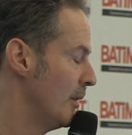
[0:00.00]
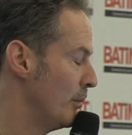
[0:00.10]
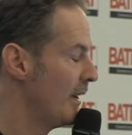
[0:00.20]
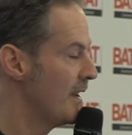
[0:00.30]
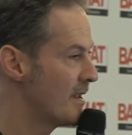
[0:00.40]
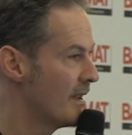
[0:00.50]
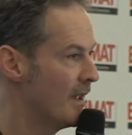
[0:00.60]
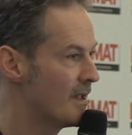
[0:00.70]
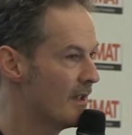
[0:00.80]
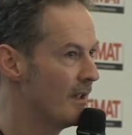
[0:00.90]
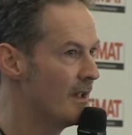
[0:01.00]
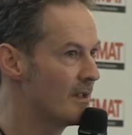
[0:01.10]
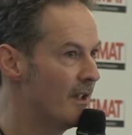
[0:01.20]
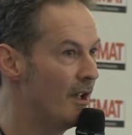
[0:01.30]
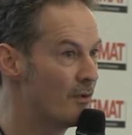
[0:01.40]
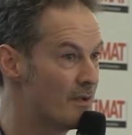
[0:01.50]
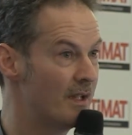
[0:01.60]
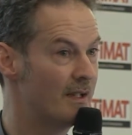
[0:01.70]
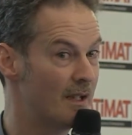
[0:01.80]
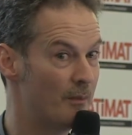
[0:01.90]
But it's an
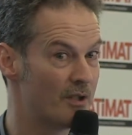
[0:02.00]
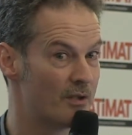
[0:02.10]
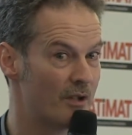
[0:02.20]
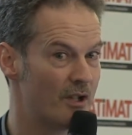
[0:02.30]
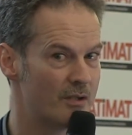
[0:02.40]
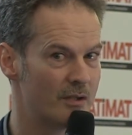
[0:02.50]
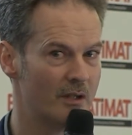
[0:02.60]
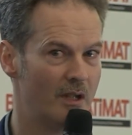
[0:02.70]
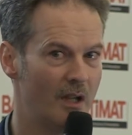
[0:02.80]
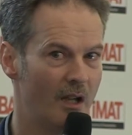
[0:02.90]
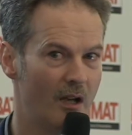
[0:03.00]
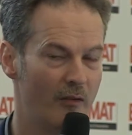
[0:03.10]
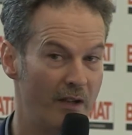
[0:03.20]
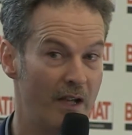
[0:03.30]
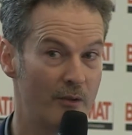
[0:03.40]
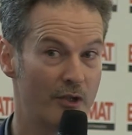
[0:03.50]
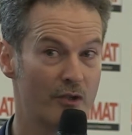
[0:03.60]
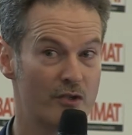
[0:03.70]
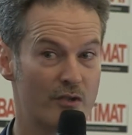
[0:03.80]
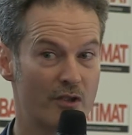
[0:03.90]
interesting demonstration of how the
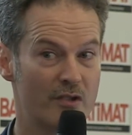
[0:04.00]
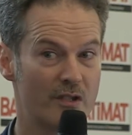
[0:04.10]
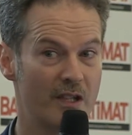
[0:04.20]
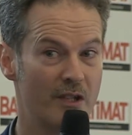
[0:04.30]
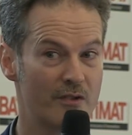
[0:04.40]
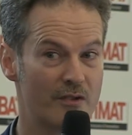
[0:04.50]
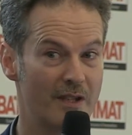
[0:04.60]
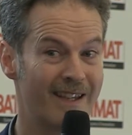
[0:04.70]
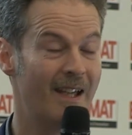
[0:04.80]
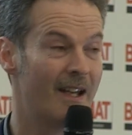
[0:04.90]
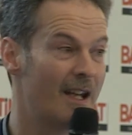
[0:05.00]
construction industry can